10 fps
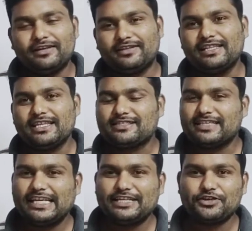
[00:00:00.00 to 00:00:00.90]
In the
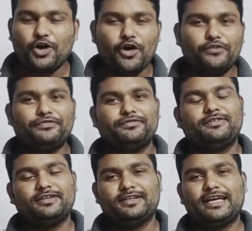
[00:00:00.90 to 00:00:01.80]
series of
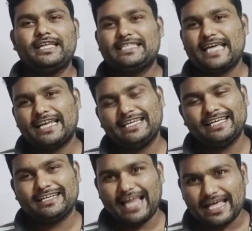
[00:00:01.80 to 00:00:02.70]

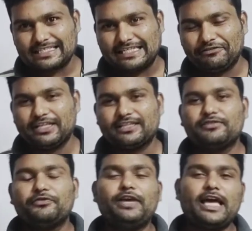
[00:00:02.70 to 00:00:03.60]
Ncert class 11th,
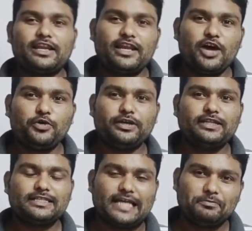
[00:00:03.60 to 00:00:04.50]
we are now in
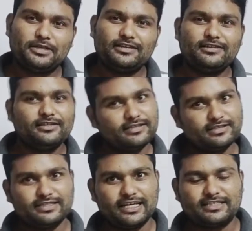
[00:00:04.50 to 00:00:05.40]
the chapter
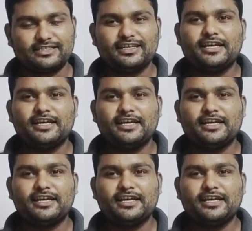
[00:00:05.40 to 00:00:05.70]
sets.